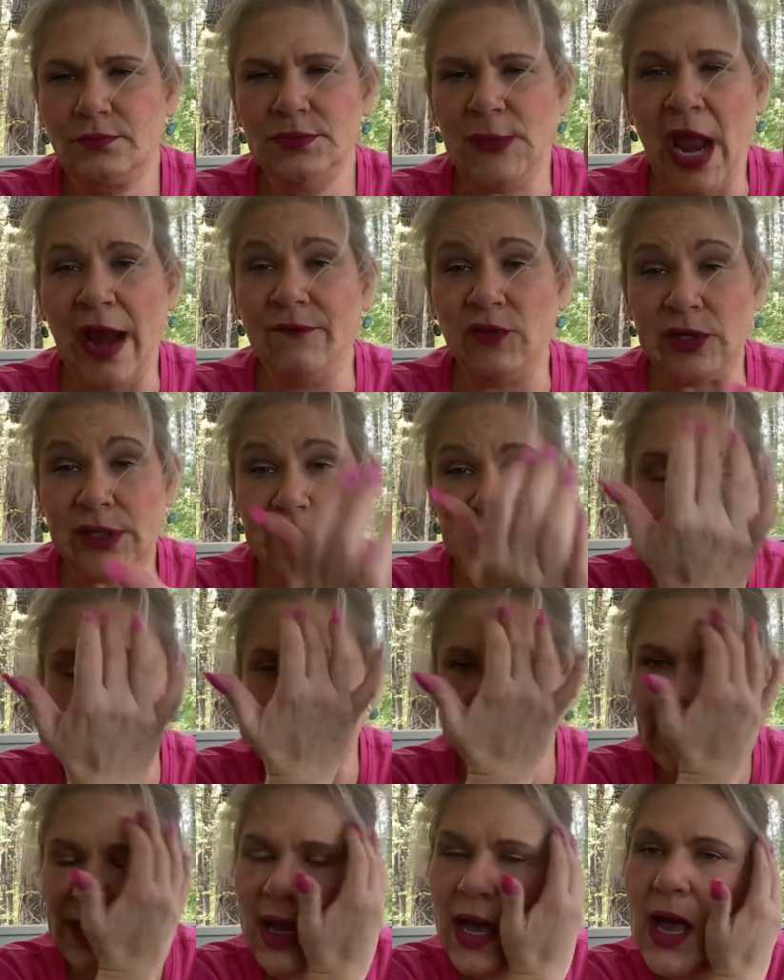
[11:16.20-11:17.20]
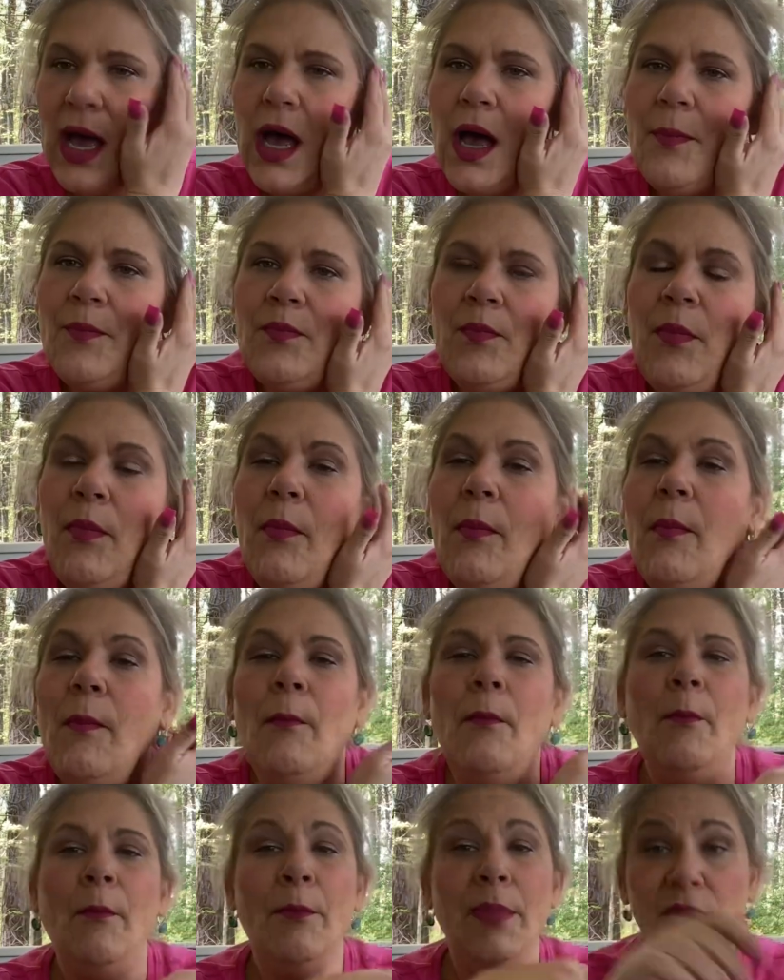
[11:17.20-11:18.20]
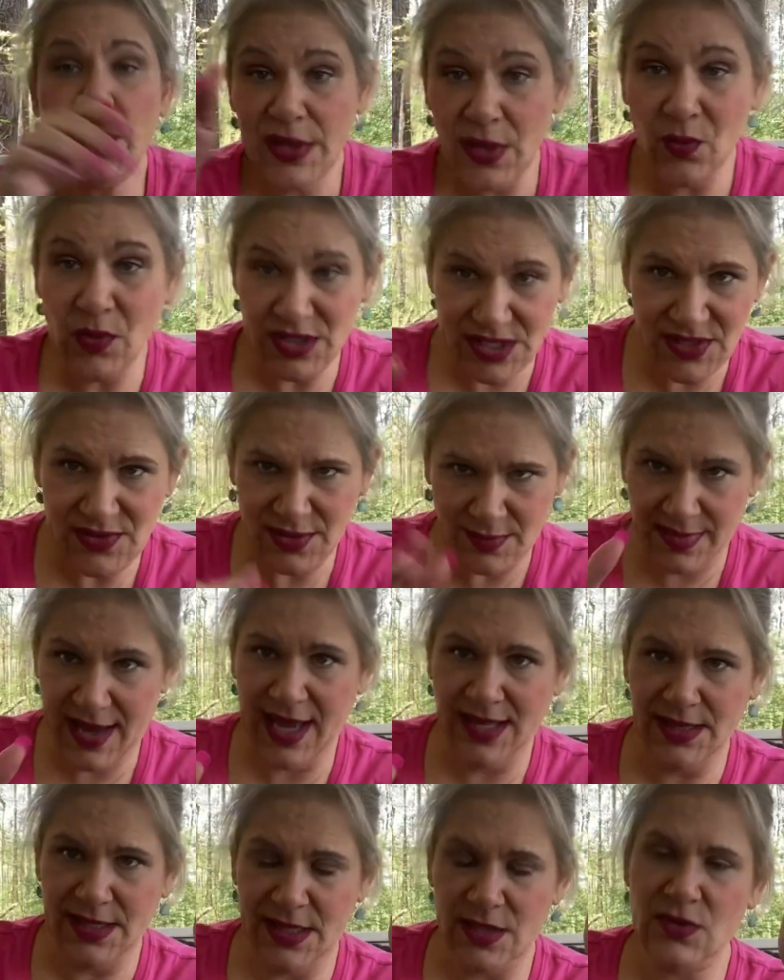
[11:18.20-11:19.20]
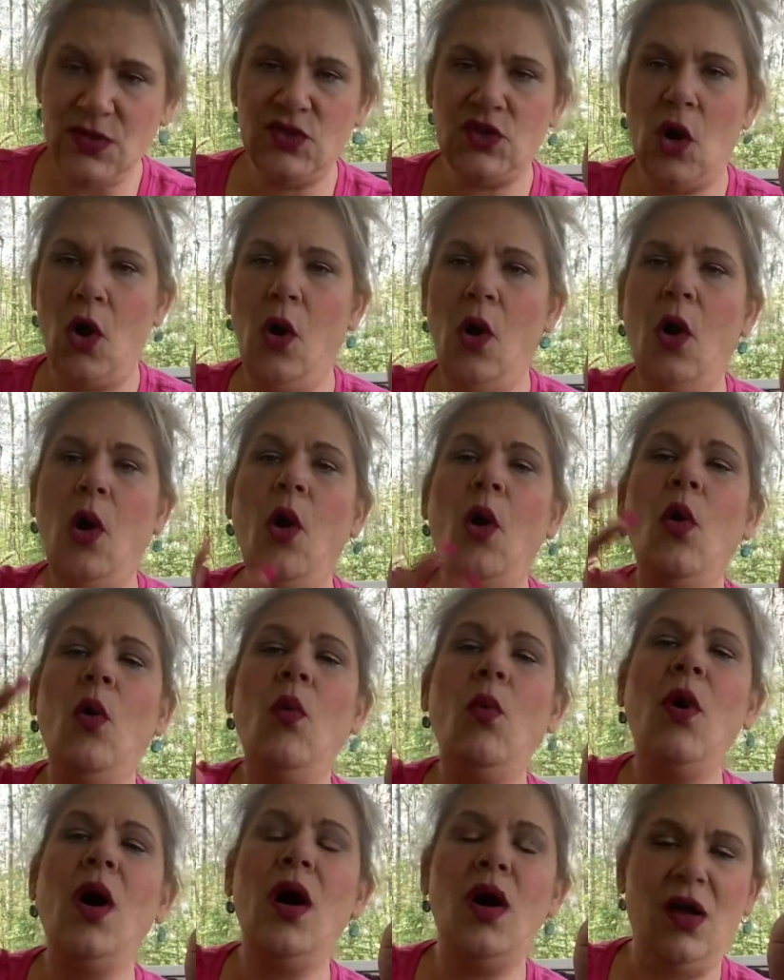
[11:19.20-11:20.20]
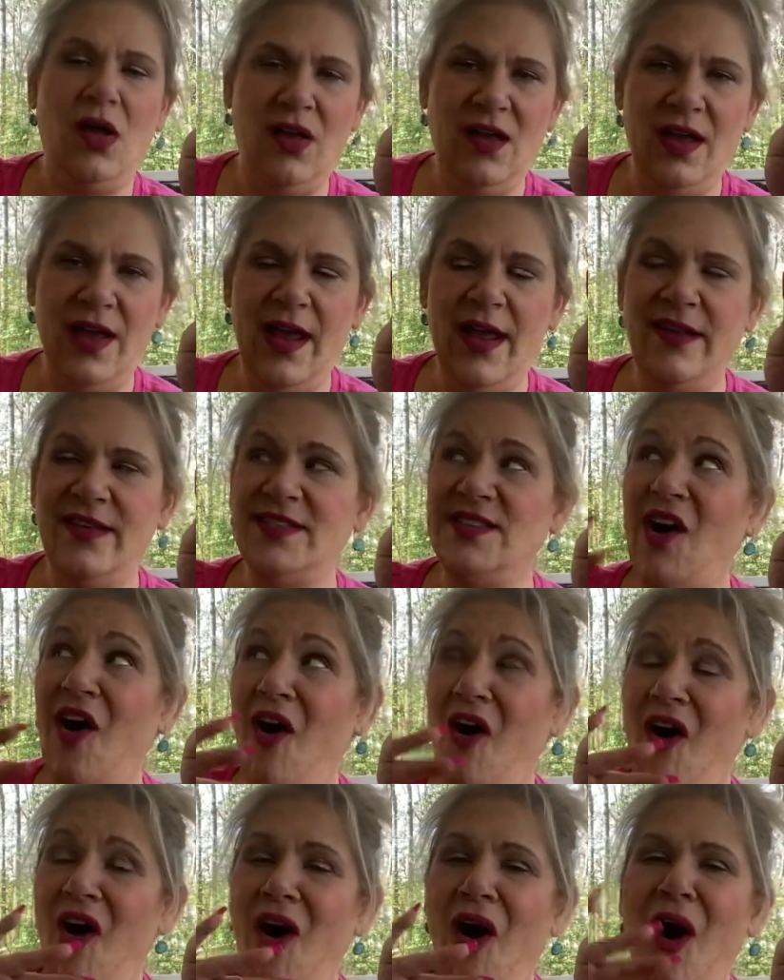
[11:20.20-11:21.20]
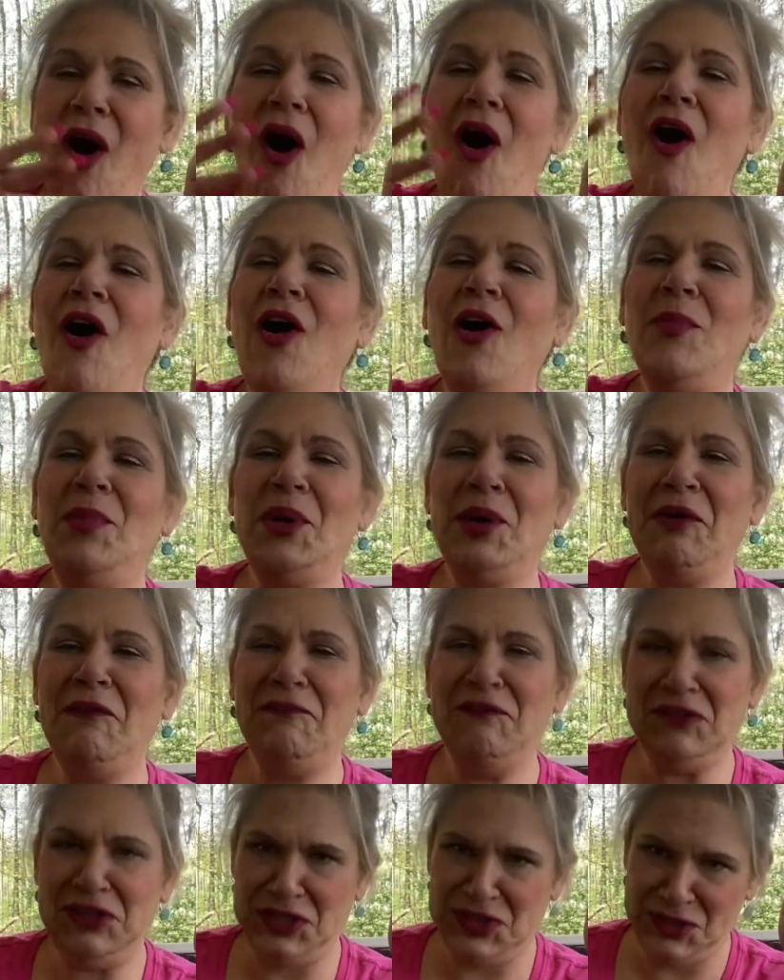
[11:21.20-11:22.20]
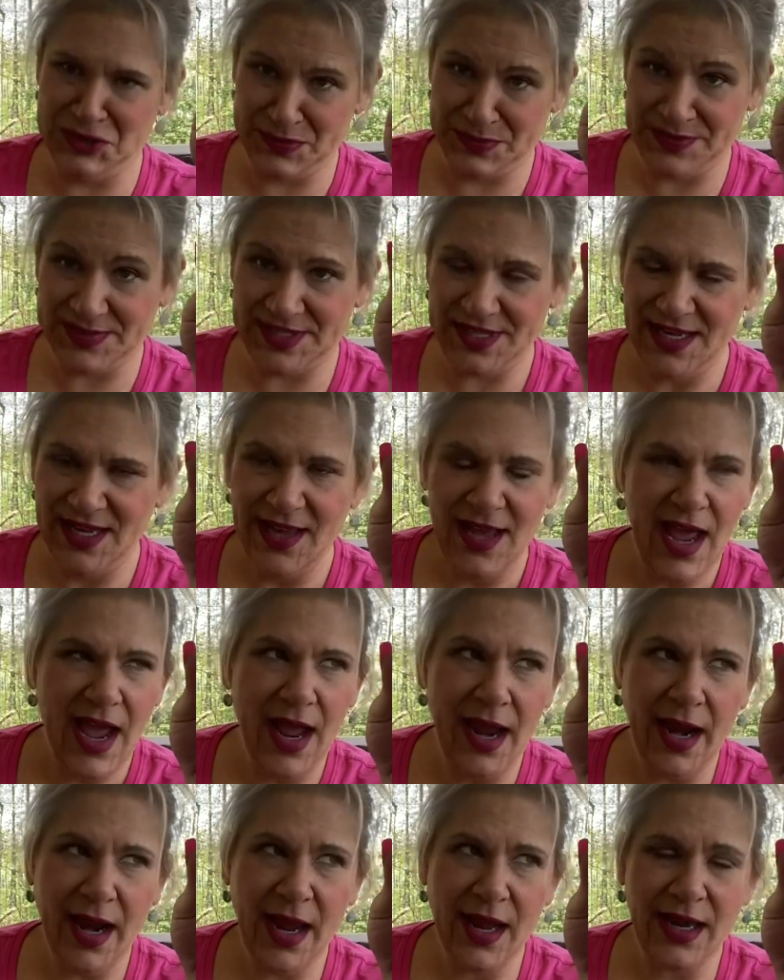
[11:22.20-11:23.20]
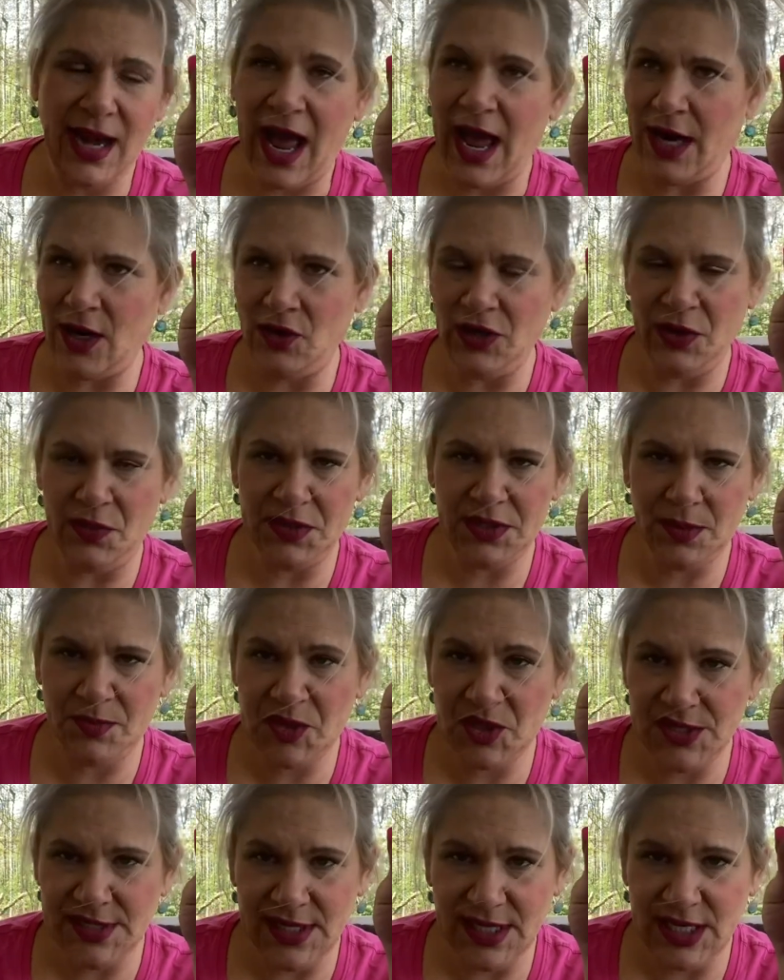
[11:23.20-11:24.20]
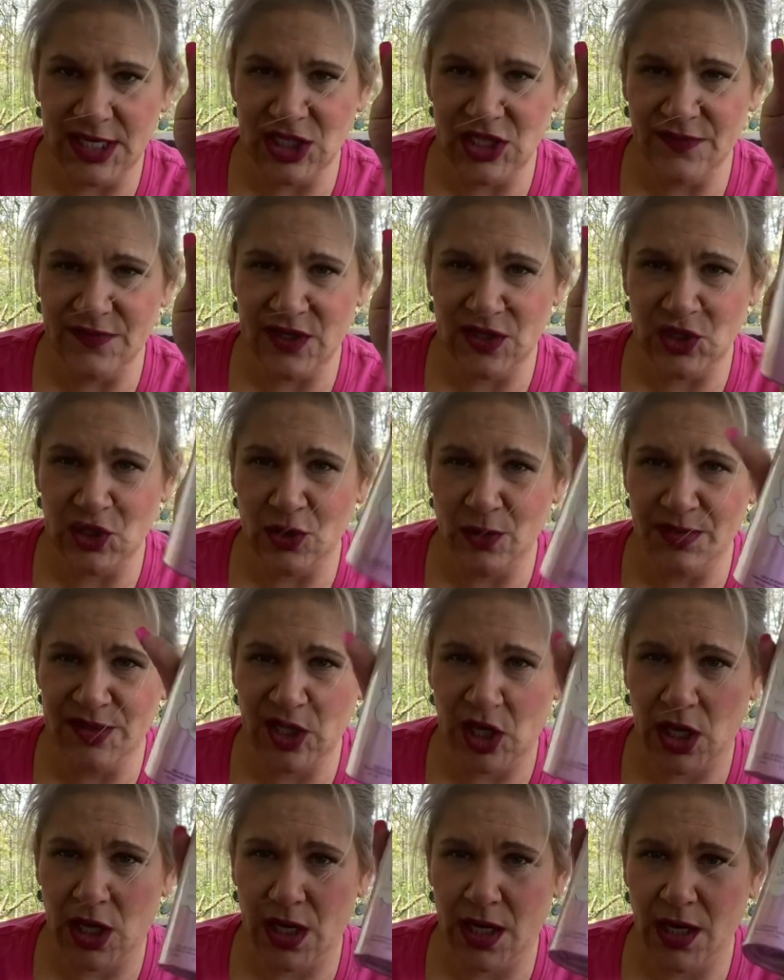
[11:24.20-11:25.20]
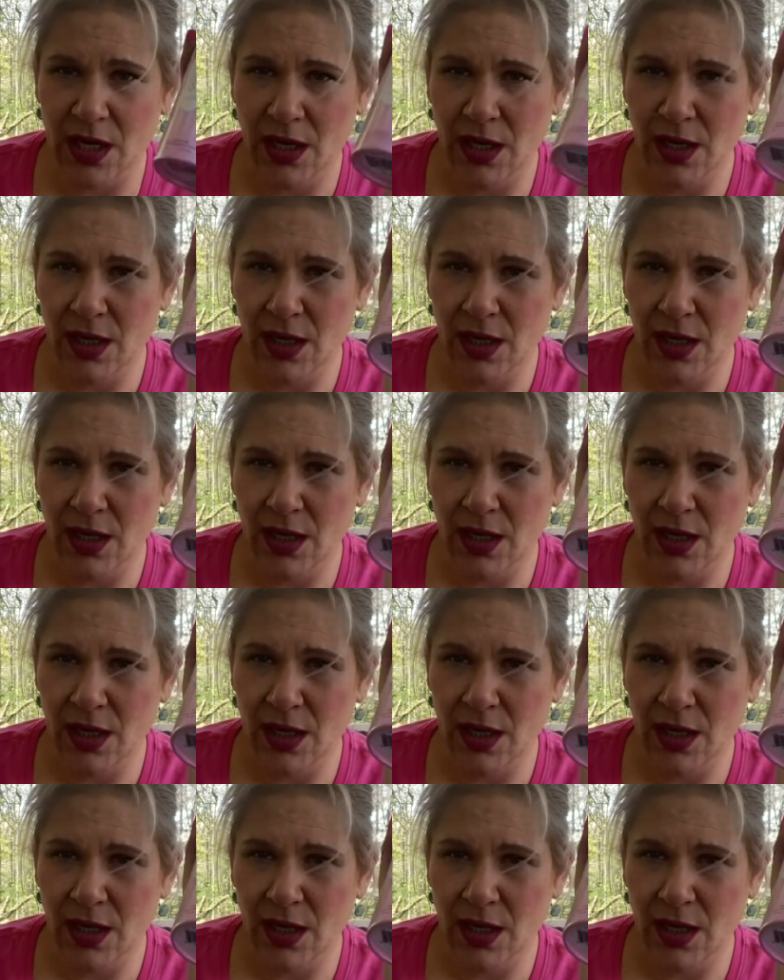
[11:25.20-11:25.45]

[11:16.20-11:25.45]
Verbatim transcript: everything. Um, but then once you get back there, there's a whole wall and it's all perfumes. And I don't know what the percentage of the dupes are,